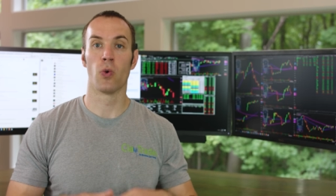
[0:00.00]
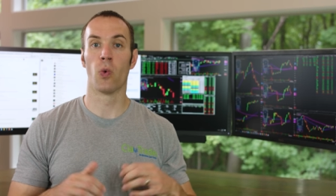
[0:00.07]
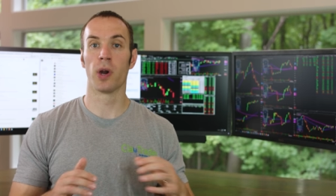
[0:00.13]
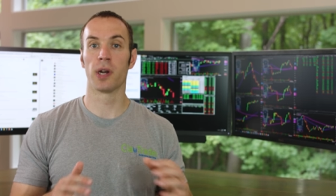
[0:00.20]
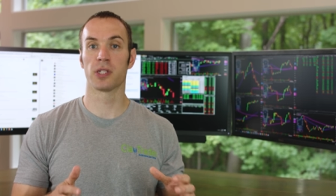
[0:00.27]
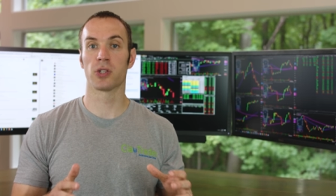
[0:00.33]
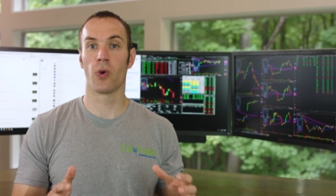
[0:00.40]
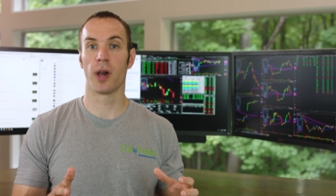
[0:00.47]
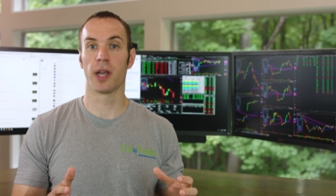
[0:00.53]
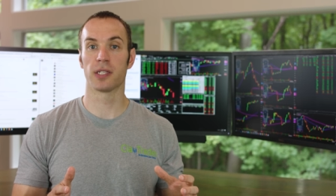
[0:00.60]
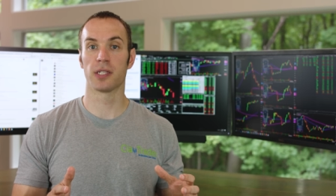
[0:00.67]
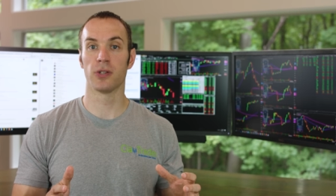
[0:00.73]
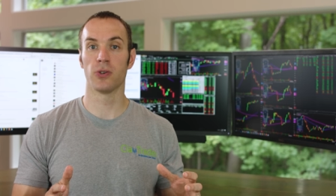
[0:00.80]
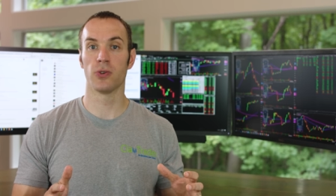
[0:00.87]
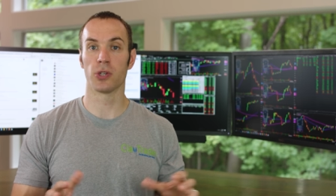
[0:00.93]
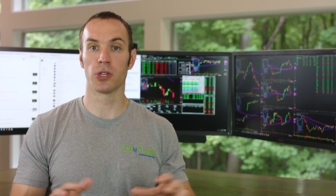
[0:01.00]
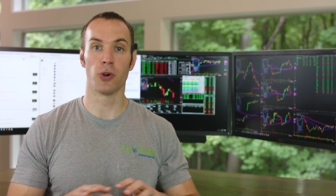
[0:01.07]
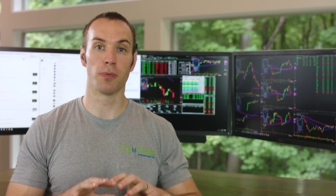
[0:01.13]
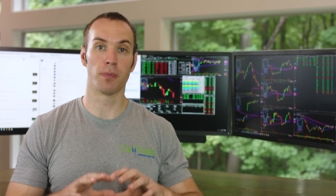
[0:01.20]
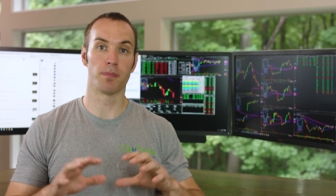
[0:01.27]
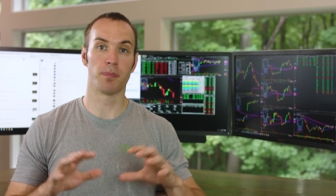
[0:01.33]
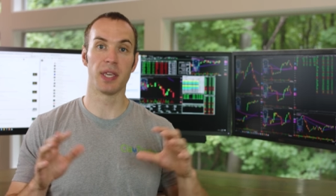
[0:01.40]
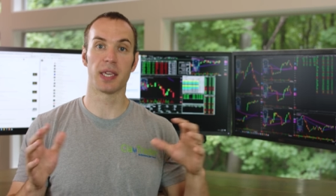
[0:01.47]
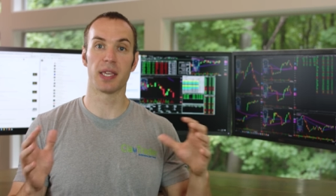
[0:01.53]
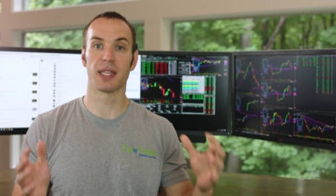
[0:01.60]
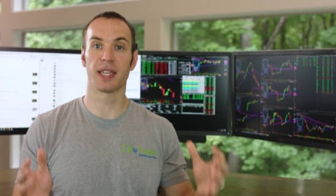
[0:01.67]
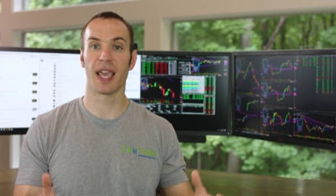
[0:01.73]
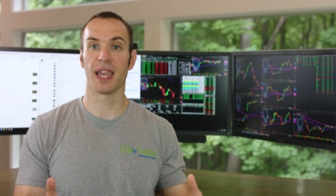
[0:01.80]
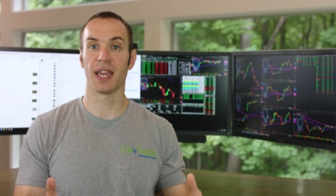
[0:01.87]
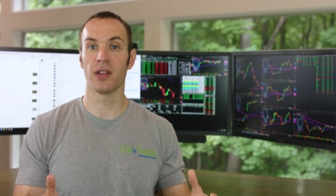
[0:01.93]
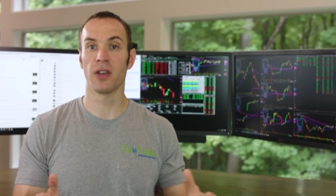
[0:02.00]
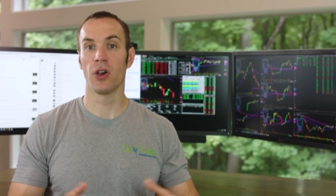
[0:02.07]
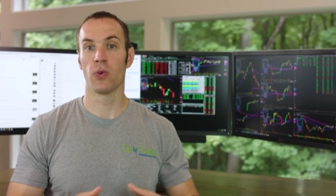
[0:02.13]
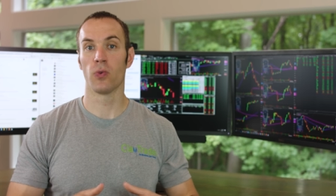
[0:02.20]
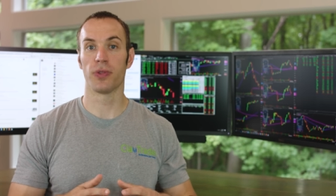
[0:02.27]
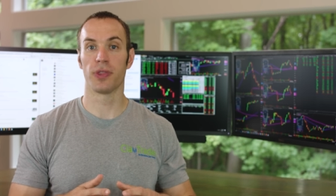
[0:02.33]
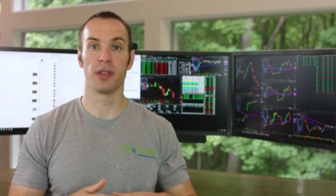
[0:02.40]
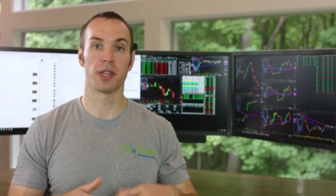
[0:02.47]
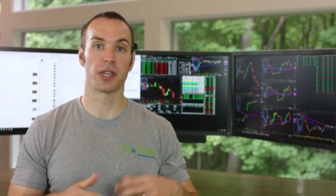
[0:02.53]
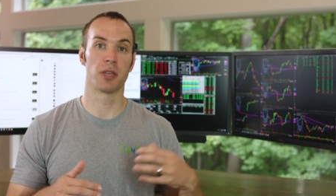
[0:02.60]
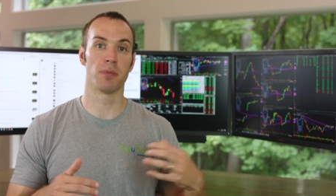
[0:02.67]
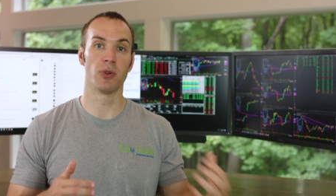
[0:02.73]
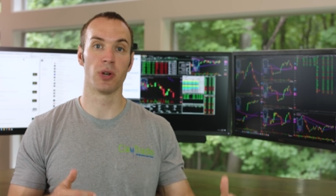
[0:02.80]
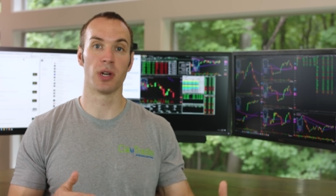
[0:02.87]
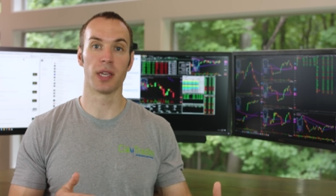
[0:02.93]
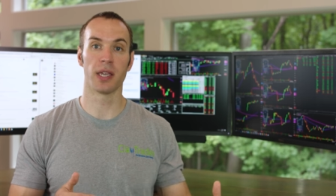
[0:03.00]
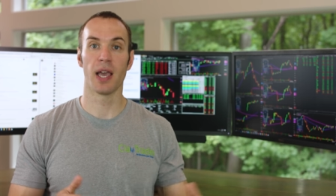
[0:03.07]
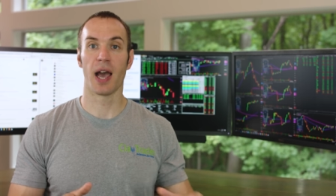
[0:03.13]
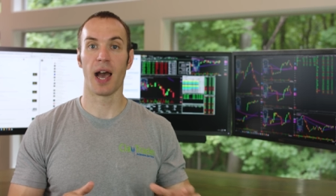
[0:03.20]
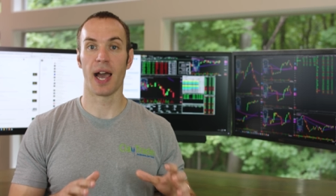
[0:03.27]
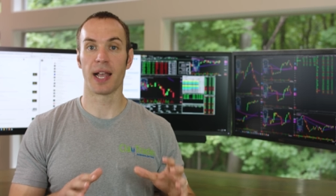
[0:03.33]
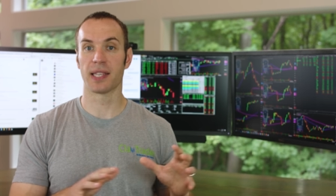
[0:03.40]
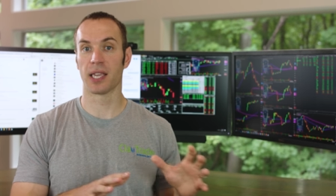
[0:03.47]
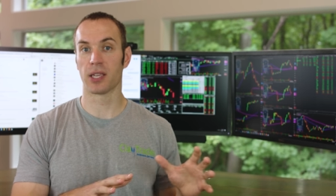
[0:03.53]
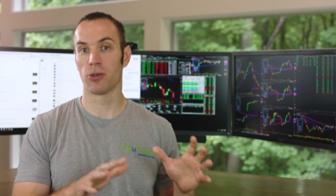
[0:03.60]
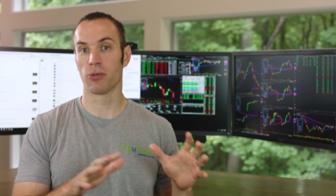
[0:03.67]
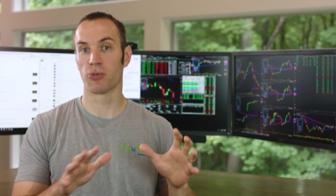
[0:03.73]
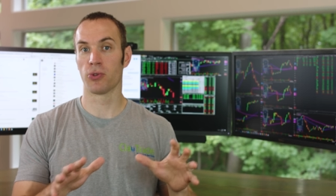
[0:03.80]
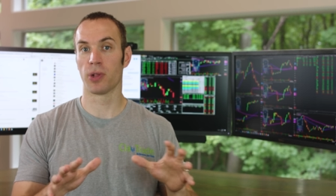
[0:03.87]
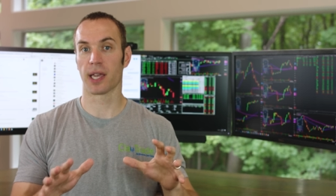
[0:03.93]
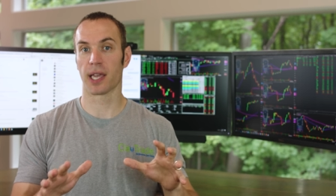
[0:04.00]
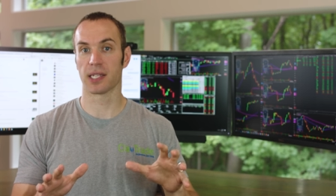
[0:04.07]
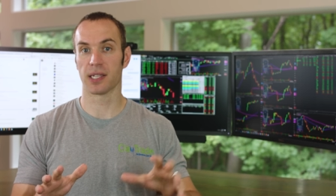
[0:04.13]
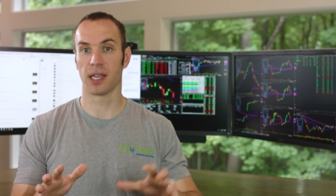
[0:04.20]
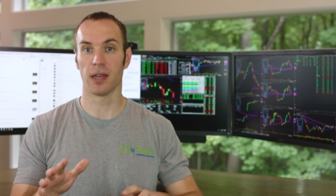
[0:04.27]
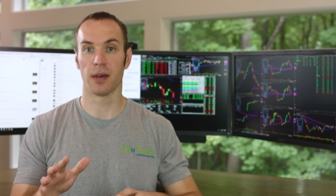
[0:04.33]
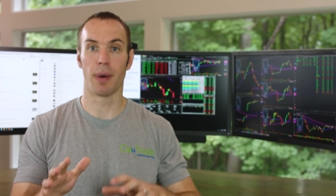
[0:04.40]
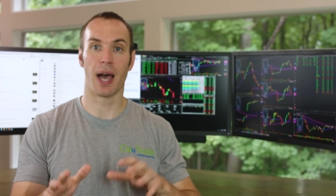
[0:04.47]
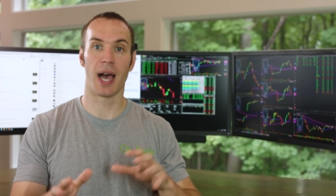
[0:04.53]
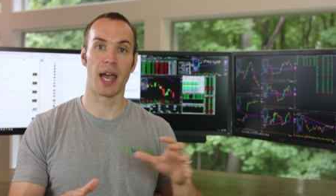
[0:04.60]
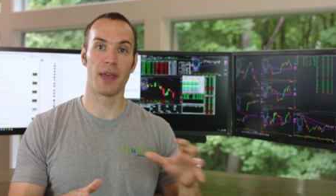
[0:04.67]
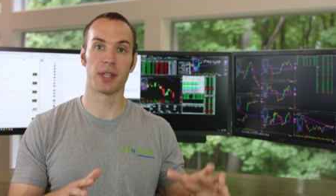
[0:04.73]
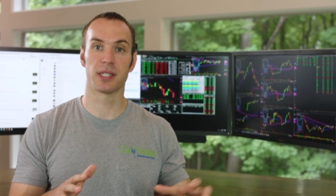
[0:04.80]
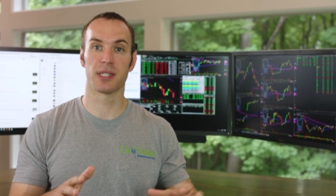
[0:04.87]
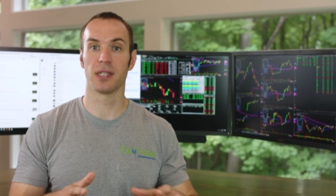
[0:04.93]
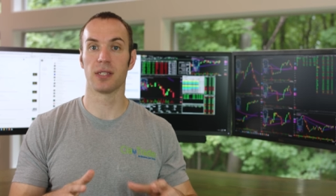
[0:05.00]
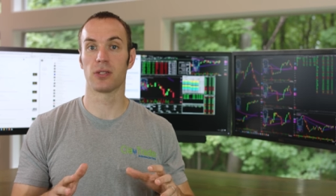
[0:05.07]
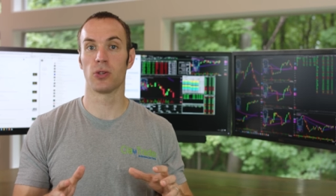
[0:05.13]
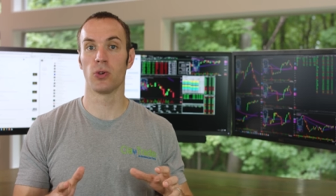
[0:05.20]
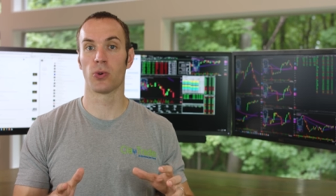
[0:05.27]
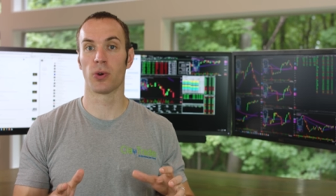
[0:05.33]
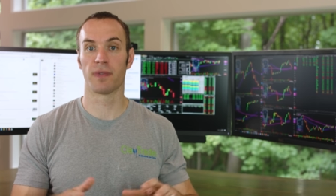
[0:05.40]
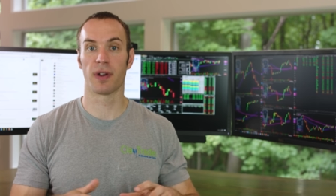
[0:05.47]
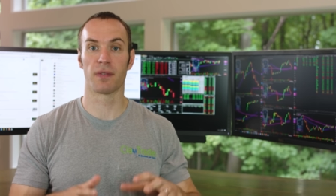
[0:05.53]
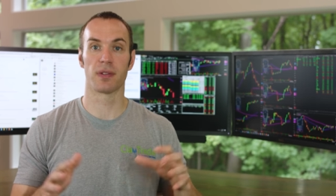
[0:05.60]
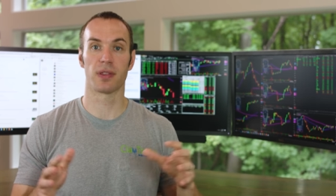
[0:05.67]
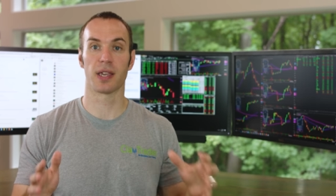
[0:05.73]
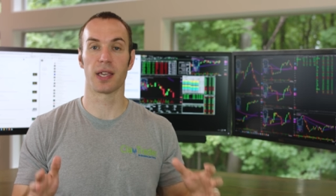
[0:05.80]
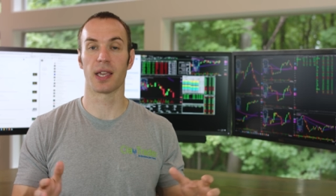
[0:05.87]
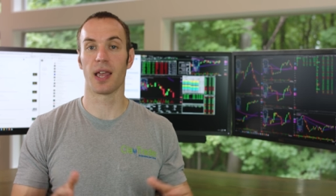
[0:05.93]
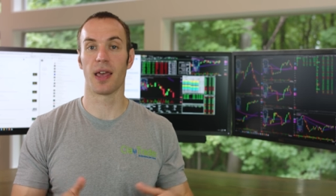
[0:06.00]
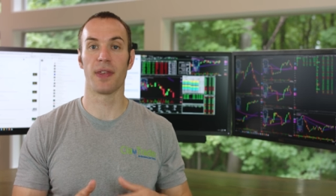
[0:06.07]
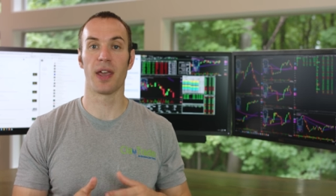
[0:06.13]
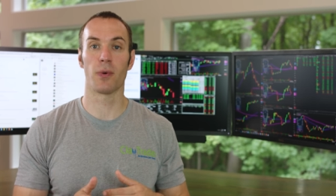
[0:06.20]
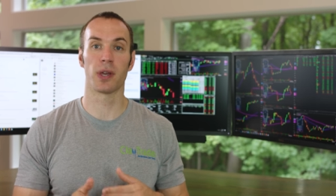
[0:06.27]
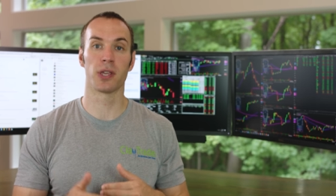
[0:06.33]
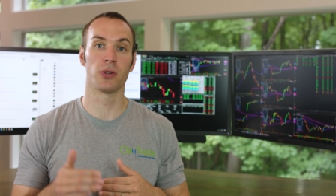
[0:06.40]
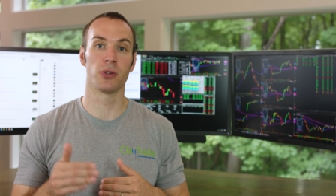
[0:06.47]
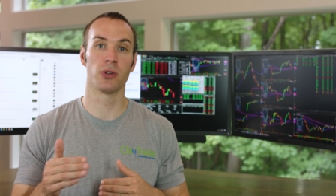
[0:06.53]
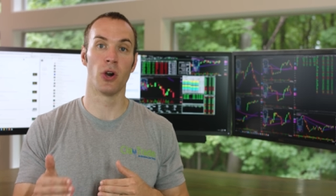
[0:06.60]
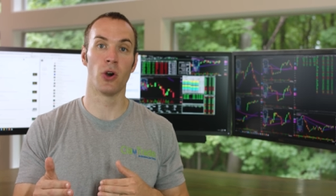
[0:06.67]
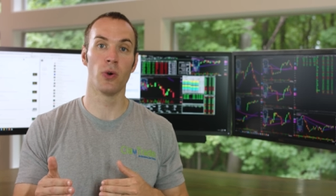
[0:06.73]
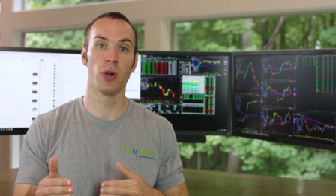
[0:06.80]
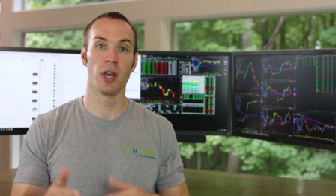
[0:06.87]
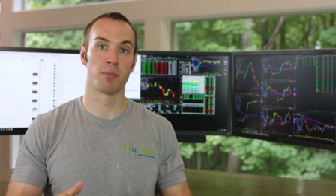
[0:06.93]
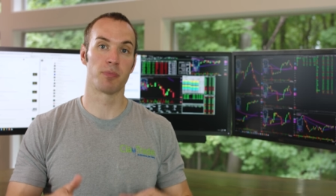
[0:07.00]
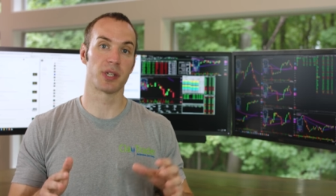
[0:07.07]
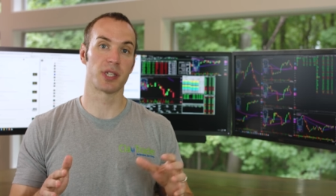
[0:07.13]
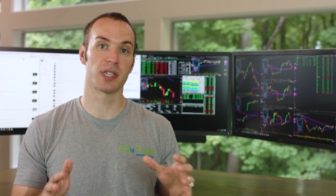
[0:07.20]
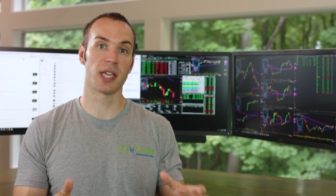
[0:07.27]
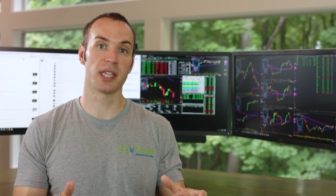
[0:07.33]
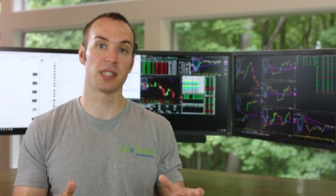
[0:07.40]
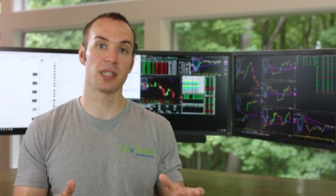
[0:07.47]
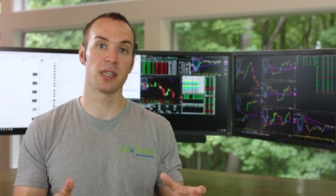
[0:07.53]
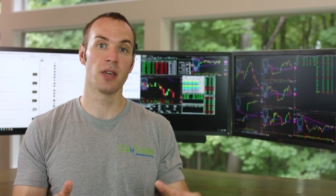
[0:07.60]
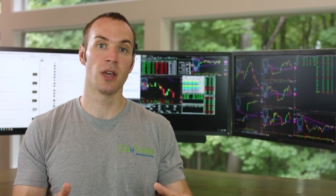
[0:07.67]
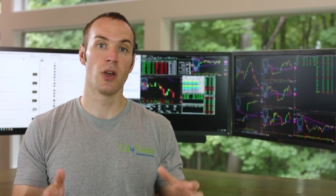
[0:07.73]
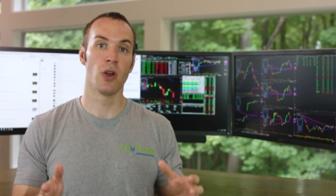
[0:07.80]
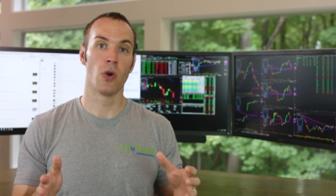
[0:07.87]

what is going to you know be contained within the community i take you through like i said a behind the scenes tour of everything and that way you'll know precisely